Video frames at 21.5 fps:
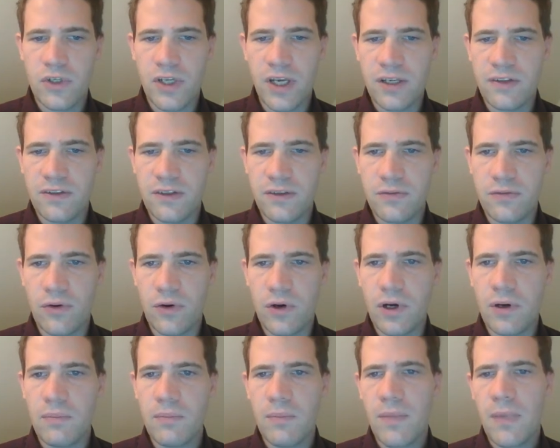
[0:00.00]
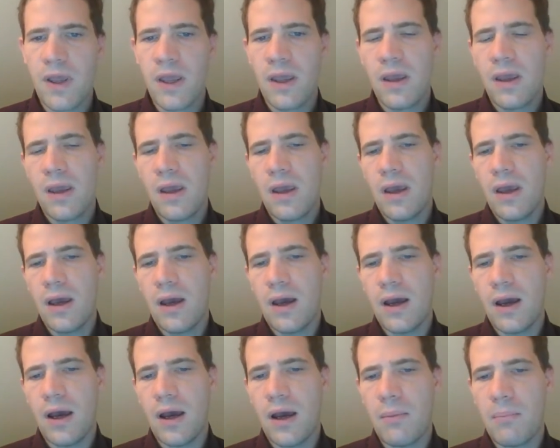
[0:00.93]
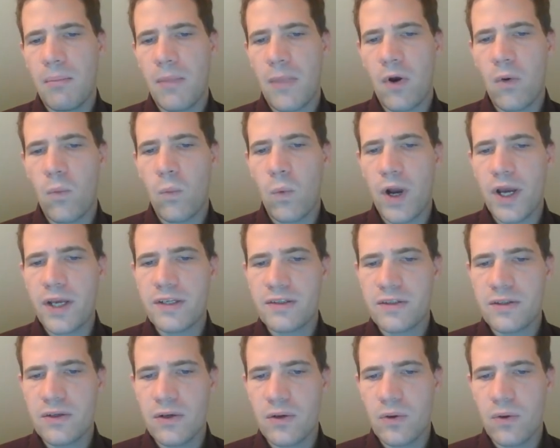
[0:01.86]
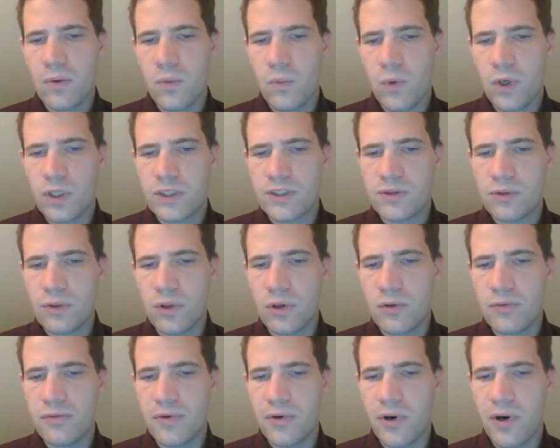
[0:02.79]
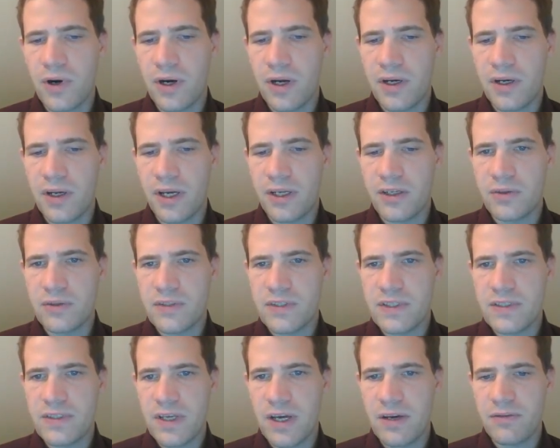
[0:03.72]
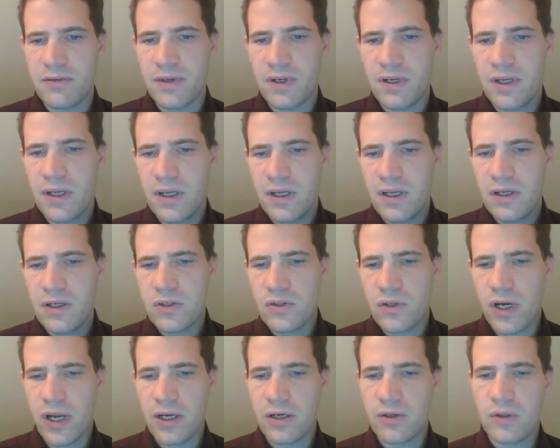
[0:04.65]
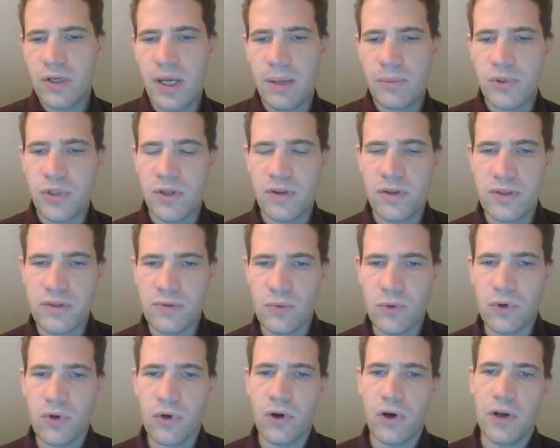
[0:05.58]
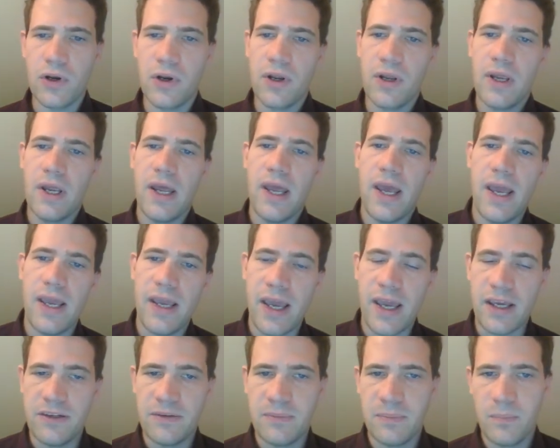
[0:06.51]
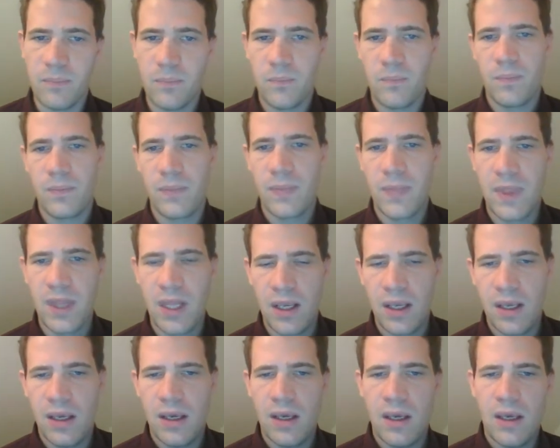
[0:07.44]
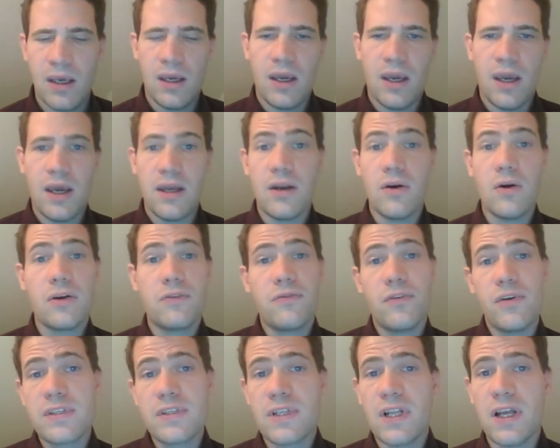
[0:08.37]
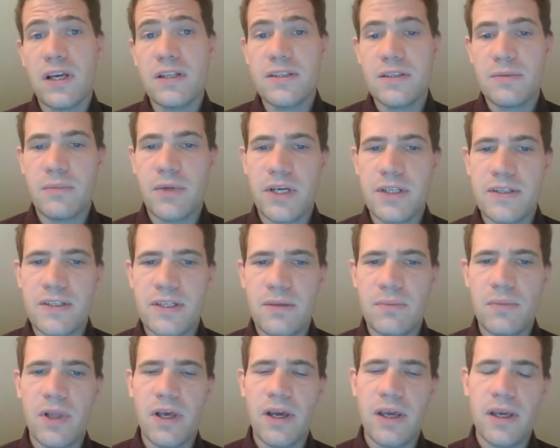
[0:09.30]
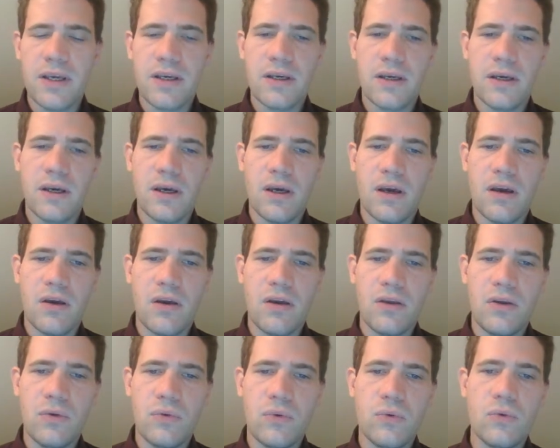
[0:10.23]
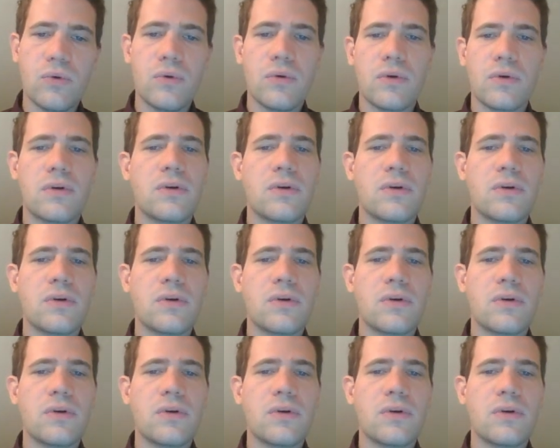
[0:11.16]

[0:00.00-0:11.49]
takes e4, white wants to go for knight to c7, trying to capture this rook on a8. I know at first glance it might seem like you